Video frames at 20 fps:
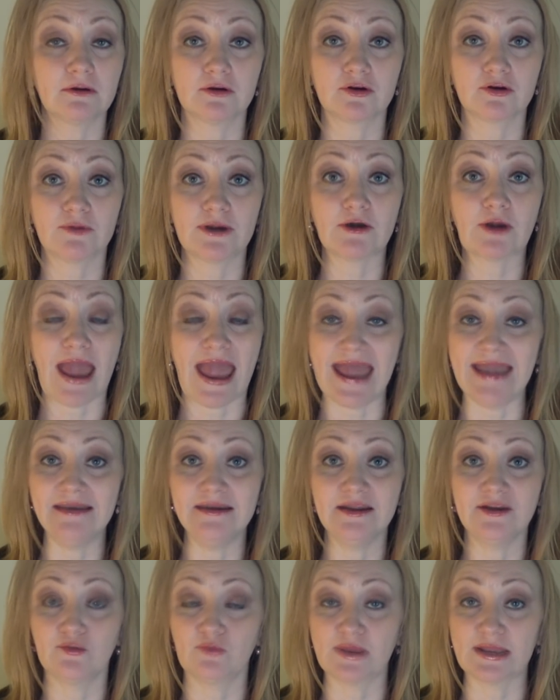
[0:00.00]
career
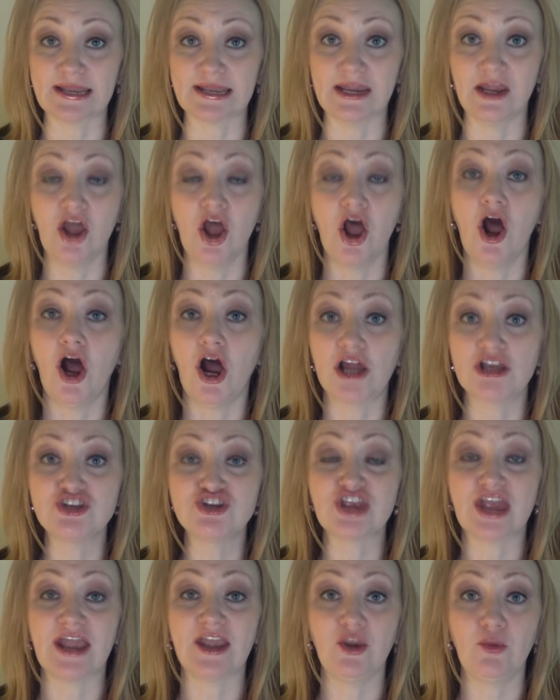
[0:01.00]
ended really on
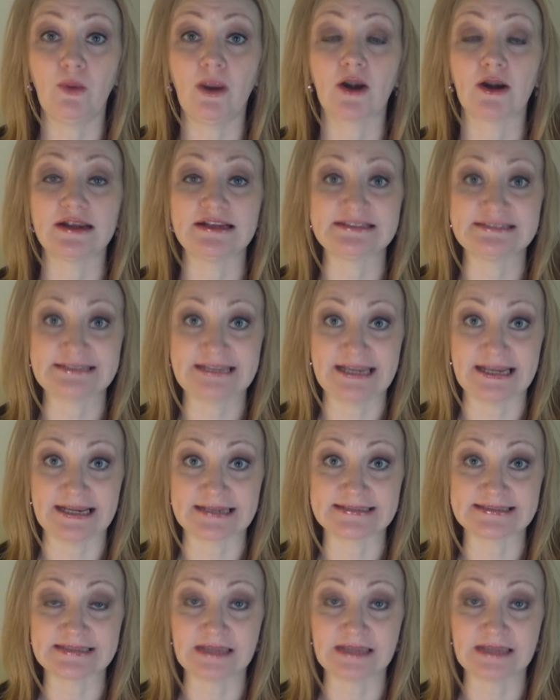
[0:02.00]
January sixth.